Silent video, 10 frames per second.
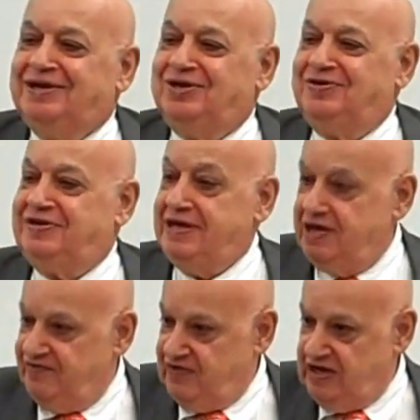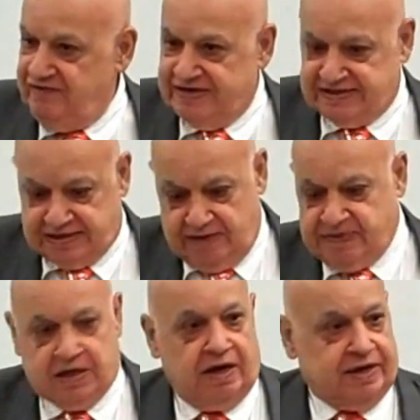You think of Eve as
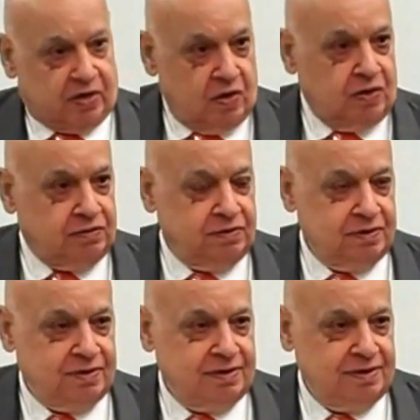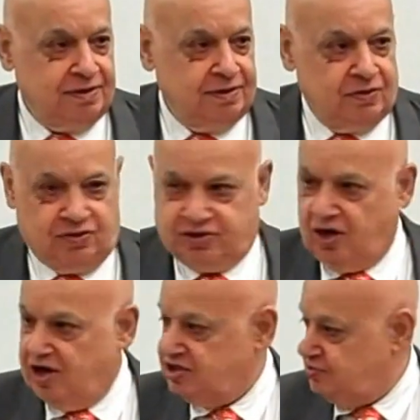something on her own, who
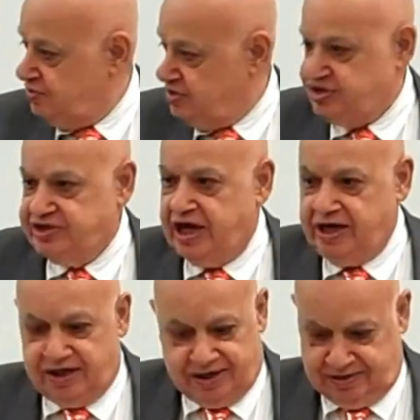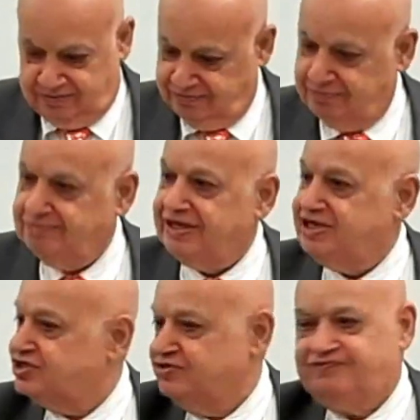talks to the snake and
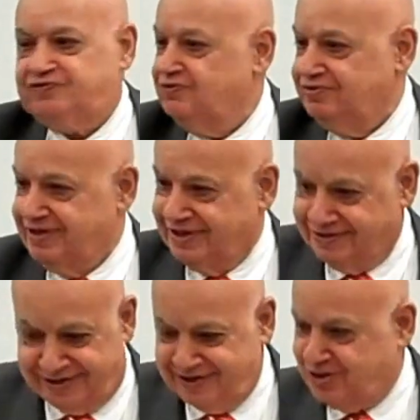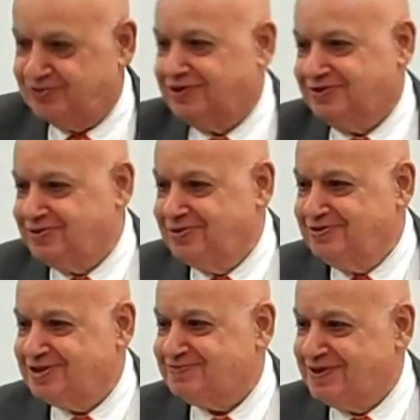eats the fruit and tells you what to do,
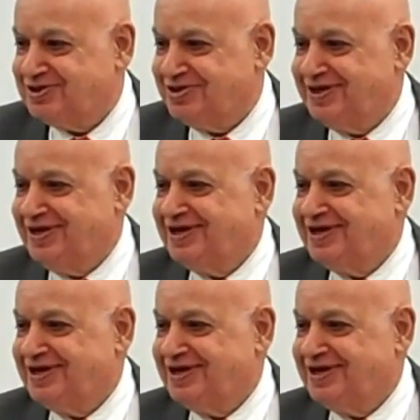especially